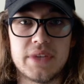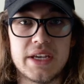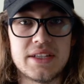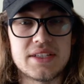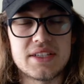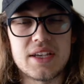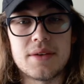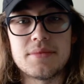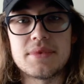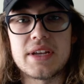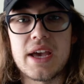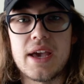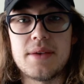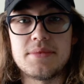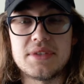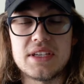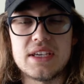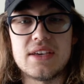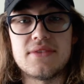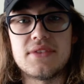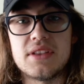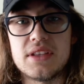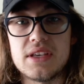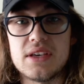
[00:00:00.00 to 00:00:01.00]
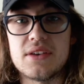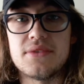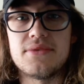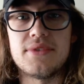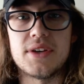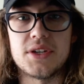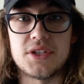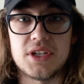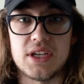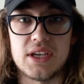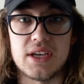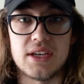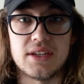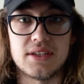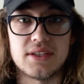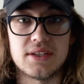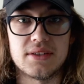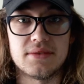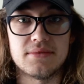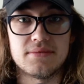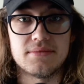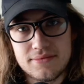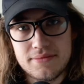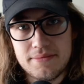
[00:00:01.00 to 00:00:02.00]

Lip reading: and sometimes even the officiant.